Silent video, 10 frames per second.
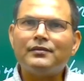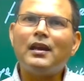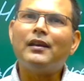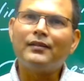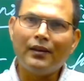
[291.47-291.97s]

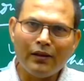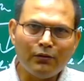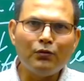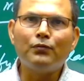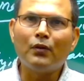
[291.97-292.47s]
as a
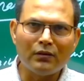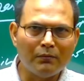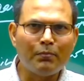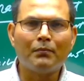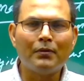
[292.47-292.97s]
Hindu for the
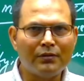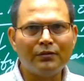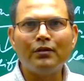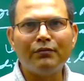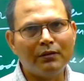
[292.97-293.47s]
purposes
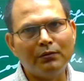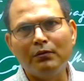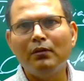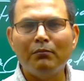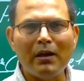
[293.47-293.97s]
of Hindu
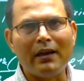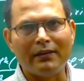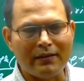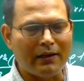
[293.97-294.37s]
Marriage Act.